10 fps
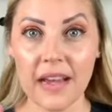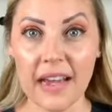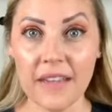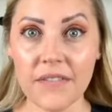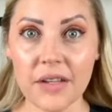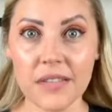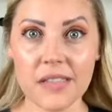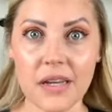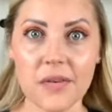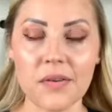I have found this
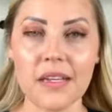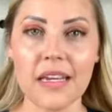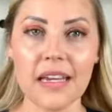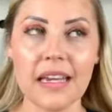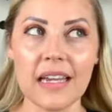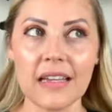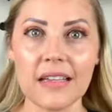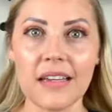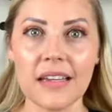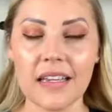out, and